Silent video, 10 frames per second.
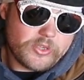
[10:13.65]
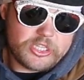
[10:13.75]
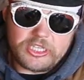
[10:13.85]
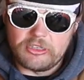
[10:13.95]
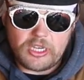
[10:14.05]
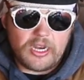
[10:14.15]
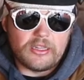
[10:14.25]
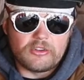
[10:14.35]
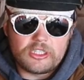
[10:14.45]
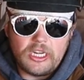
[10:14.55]
still got a
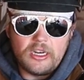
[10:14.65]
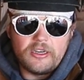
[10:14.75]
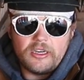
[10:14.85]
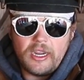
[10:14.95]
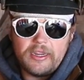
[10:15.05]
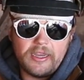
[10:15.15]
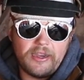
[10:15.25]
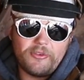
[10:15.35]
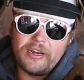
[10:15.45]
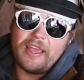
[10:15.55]
little color.
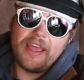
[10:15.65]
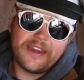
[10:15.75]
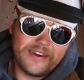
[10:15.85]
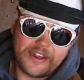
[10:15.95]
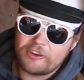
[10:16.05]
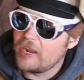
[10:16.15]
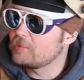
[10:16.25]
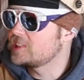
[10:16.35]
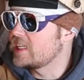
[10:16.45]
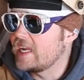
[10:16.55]
I went ahead and I
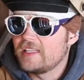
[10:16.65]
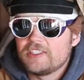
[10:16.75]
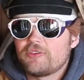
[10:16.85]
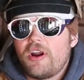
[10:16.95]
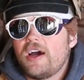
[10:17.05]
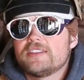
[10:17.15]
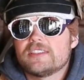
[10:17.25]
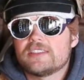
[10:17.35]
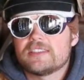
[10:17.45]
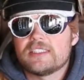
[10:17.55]
grabbed a stainless rod
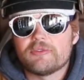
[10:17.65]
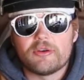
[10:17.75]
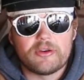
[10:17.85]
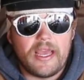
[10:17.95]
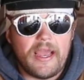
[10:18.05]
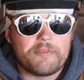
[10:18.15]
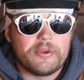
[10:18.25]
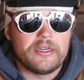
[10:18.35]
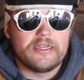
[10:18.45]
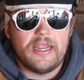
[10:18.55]
just to see what would
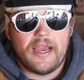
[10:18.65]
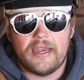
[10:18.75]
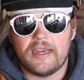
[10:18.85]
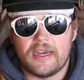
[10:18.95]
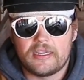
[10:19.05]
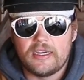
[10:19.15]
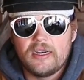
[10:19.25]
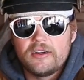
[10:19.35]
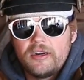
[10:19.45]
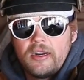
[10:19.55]
happen, and yeah, I got
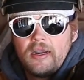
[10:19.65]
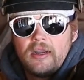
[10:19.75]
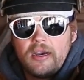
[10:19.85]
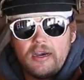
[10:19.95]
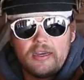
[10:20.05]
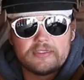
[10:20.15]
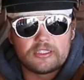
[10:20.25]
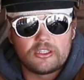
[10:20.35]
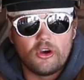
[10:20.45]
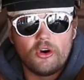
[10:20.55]
color. It's
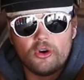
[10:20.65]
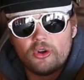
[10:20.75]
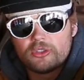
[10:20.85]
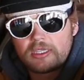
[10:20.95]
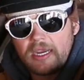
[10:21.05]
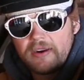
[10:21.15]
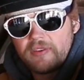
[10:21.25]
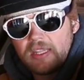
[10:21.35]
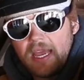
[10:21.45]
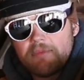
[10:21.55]
a gold, kind of
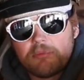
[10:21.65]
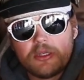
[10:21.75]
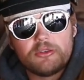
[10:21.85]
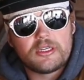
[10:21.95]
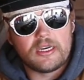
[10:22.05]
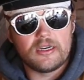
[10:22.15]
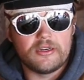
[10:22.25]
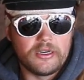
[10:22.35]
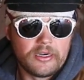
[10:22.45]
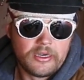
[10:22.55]
a light blue
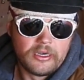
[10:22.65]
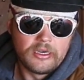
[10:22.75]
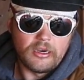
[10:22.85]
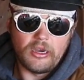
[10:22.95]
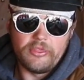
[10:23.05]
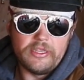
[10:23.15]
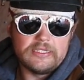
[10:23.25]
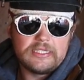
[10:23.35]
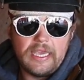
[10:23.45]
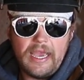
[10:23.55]
color. on
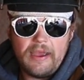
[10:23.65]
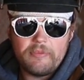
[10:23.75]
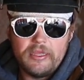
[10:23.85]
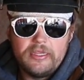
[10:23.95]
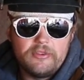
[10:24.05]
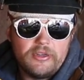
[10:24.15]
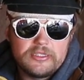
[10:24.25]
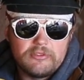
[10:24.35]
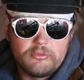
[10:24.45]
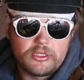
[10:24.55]
this cap, and then the
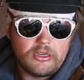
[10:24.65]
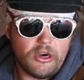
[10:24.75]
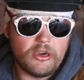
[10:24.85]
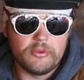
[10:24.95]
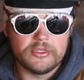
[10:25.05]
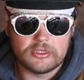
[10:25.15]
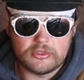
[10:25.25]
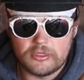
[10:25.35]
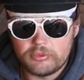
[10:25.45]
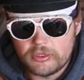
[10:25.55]
rest of them are carbon,
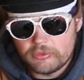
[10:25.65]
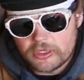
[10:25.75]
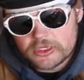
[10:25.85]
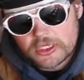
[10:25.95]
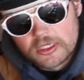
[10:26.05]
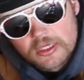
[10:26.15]
so they're pretty much,